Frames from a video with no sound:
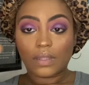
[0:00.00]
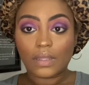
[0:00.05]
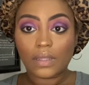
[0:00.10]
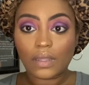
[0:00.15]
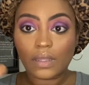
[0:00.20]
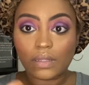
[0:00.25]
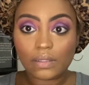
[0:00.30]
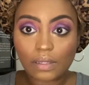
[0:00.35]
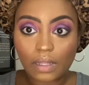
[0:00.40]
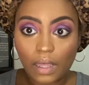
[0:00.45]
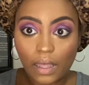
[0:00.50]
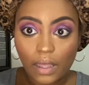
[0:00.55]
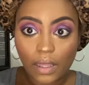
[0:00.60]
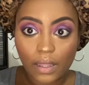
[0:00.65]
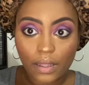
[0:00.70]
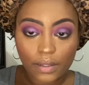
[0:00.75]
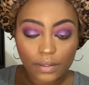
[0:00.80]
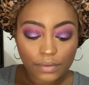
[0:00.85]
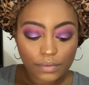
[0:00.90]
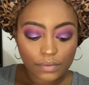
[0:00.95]
And
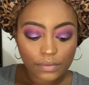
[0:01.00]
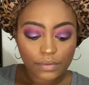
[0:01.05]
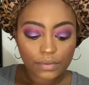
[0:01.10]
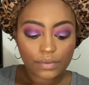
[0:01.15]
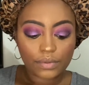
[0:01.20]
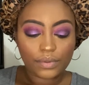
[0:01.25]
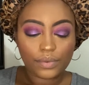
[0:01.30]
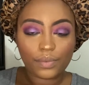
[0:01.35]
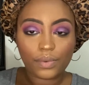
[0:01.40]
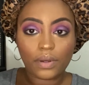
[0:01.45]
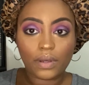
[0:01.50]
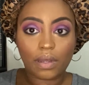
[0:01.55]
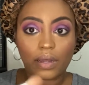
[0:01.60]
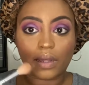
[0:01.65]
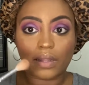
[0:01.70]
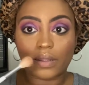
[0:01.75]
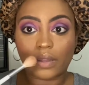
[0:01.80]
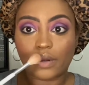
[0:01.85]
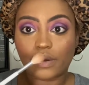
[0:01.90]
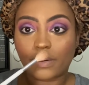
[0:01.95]
I want
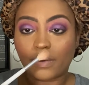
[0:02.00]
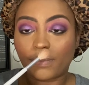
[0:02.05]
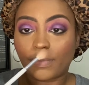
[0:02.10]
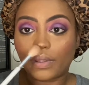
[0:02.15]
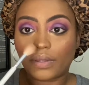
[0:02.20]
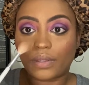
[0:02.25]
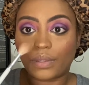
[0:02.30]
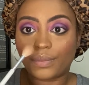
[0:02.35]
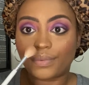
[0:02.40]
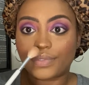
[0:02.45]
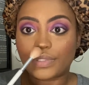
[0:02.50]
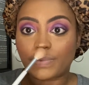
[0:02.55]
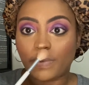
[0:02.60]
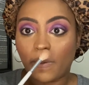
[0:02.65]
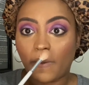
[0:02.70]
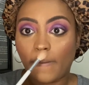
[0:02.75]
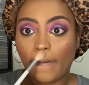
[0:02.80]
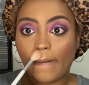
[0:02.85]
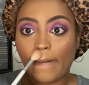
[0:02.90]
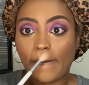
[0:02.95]
highlighter on my Cupid's
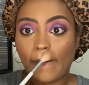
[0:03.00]
bow.